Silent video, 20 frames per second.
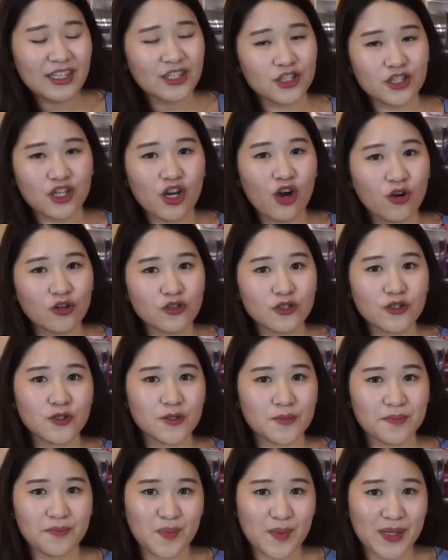the cone
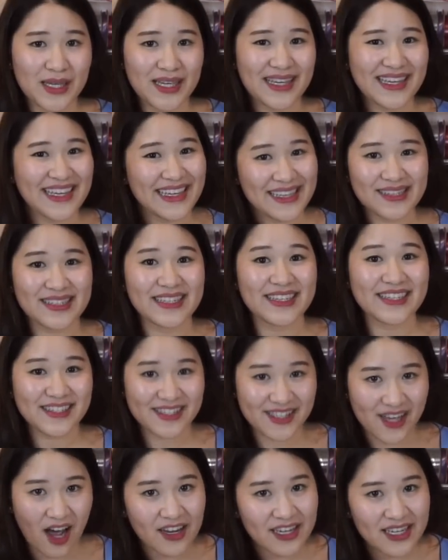could be easy
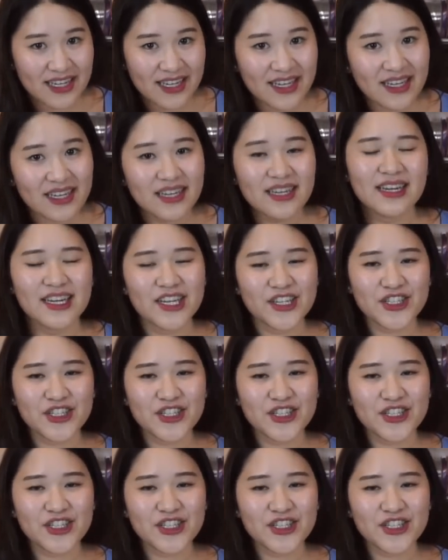soggy.